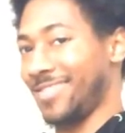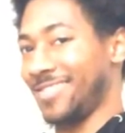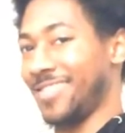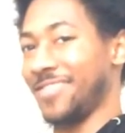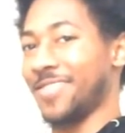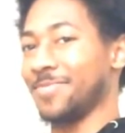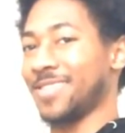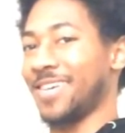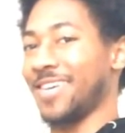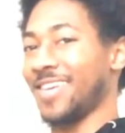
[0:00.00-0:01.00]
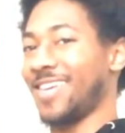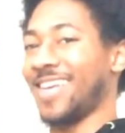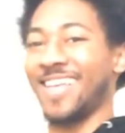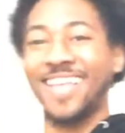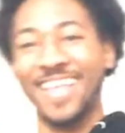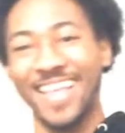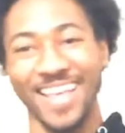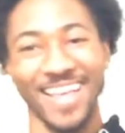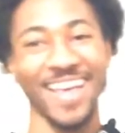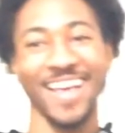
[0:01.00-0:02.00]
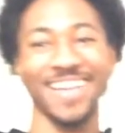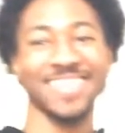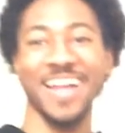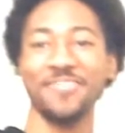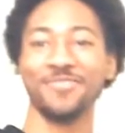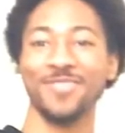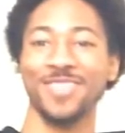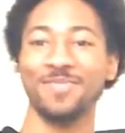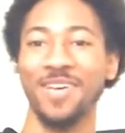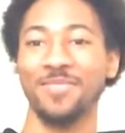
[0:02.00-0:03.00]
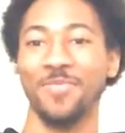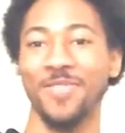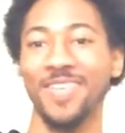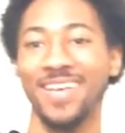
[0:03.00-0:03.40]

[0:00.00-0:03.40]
You get what I'm saying? It's not even respectable.